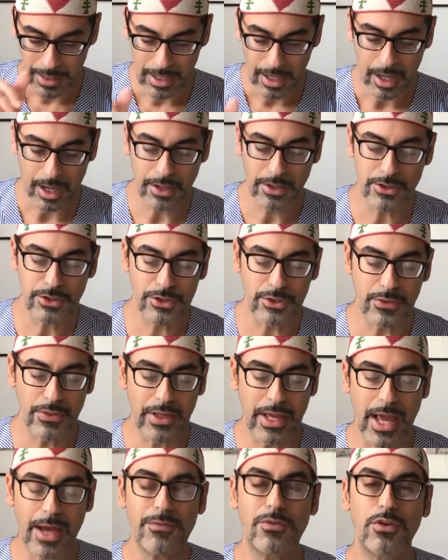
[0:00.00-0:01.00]
Under
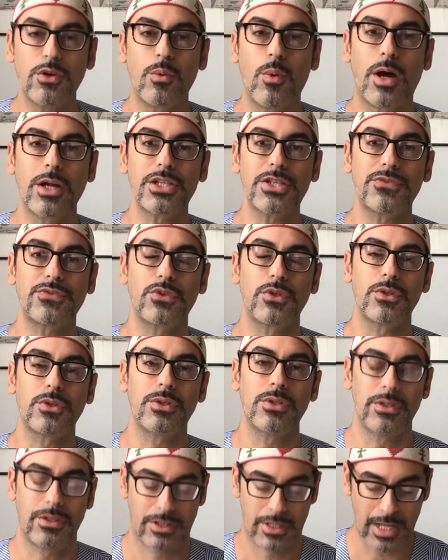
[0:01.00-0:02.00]
the
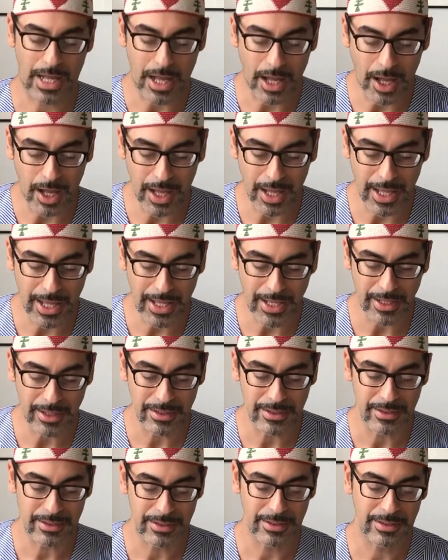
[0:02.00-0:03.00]
ever-watchful eye,
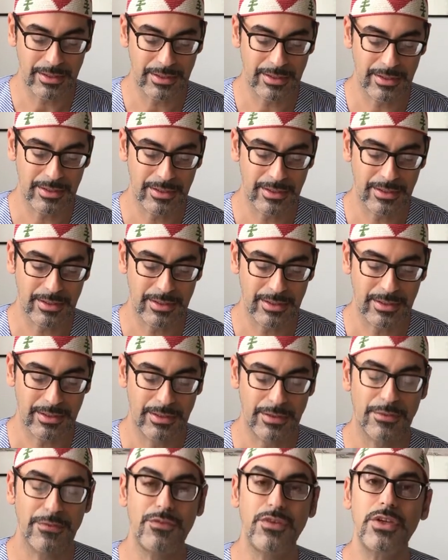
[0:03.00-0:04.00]

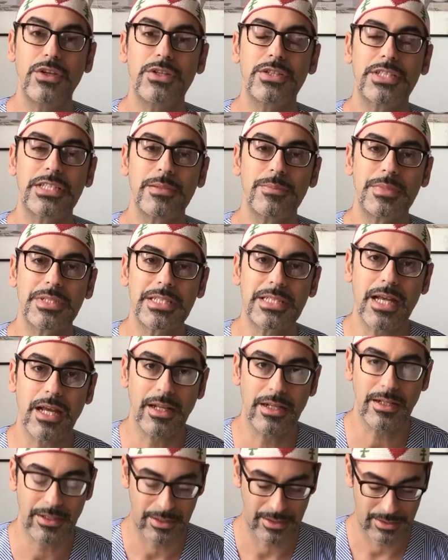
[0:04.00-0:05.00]
fearsome
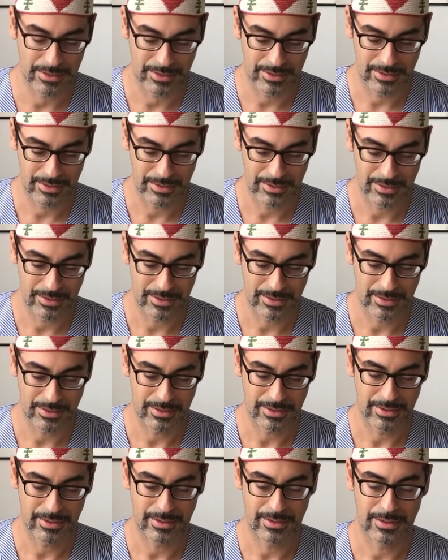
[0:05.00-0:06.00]
sun,
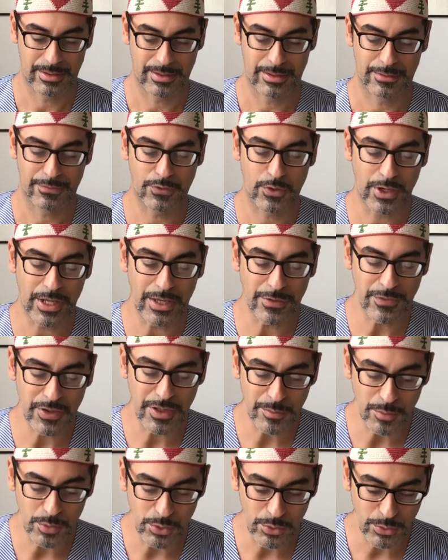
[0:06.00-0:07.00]
forgiving
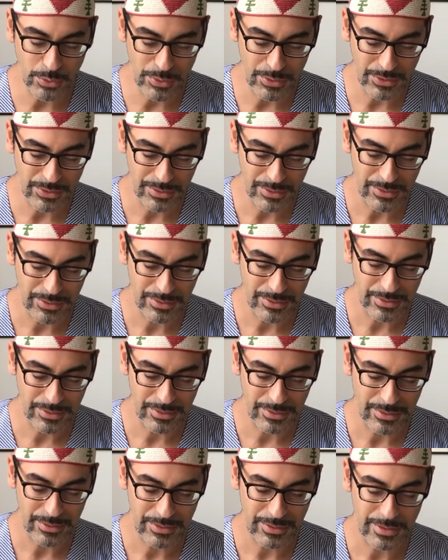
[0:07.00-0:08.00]
moon,
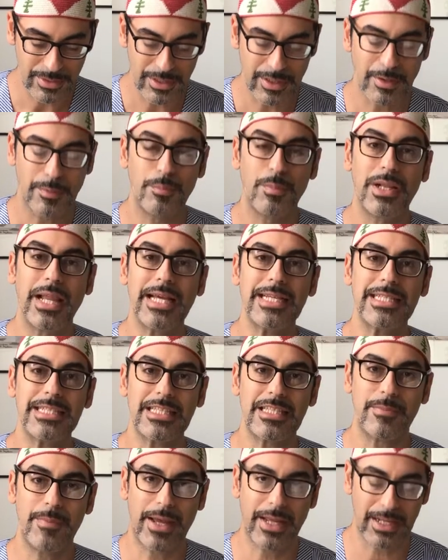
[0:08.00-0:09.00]
bless
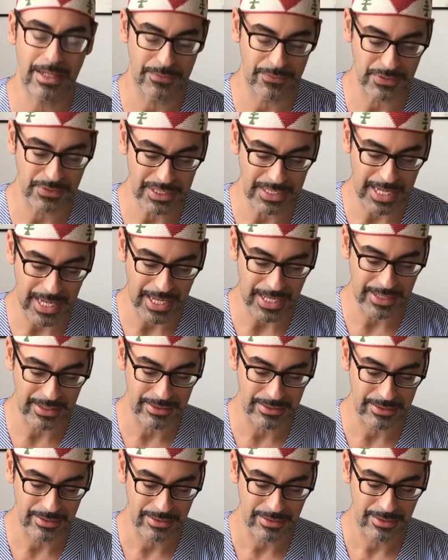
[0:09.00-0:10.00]
the magnificent
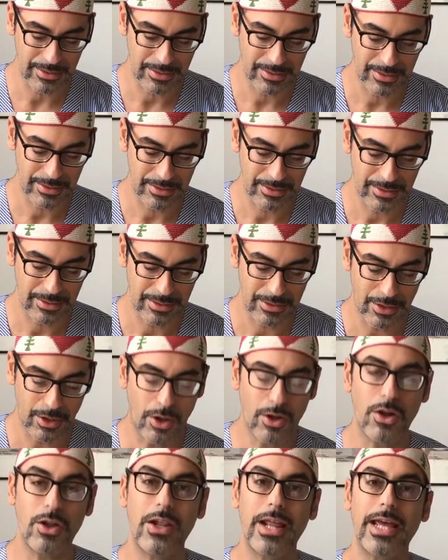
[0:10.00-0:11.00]
hand.
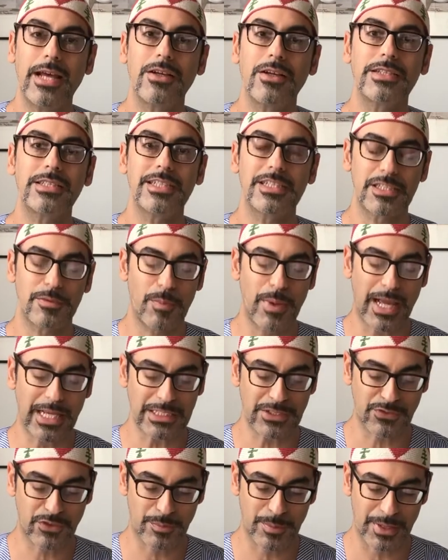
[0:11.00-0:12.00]
All else is
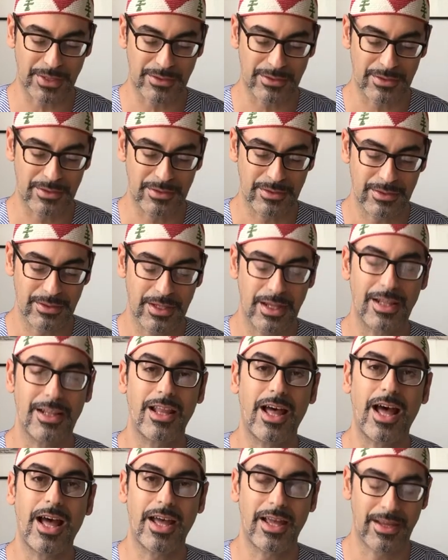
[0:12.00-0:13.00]
blasphemy, a
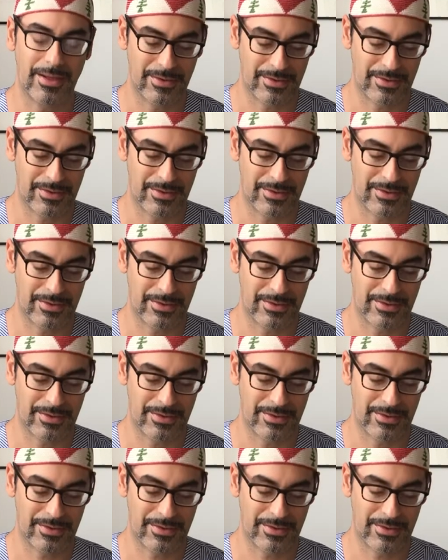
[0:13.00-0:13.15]
lie.